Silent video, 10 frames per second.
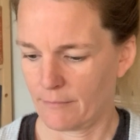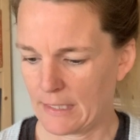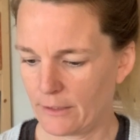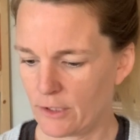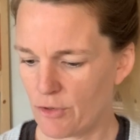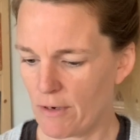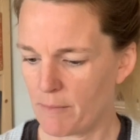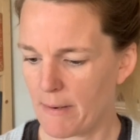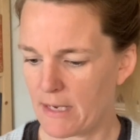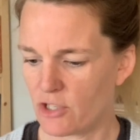Illustrated
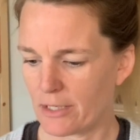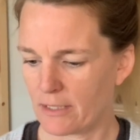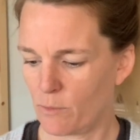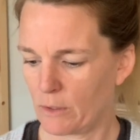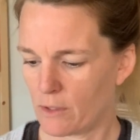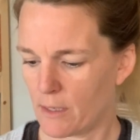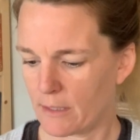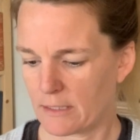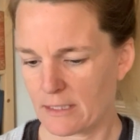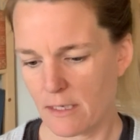by Jessie
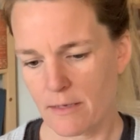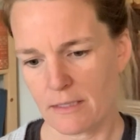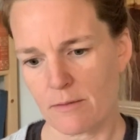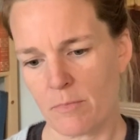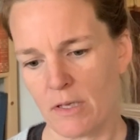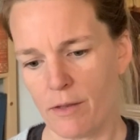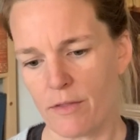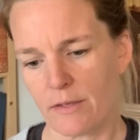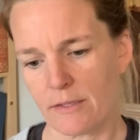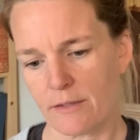Wilcox Smith.
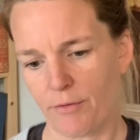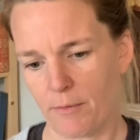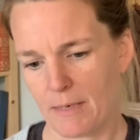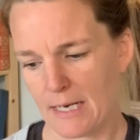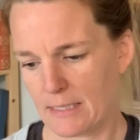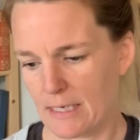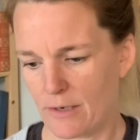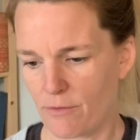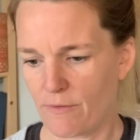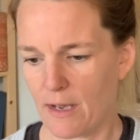This is from
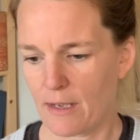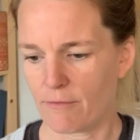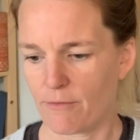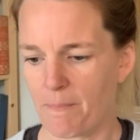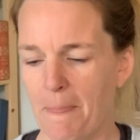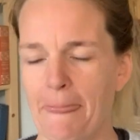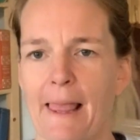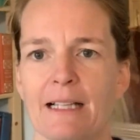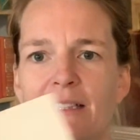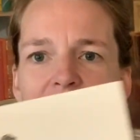1905.
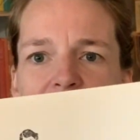Look at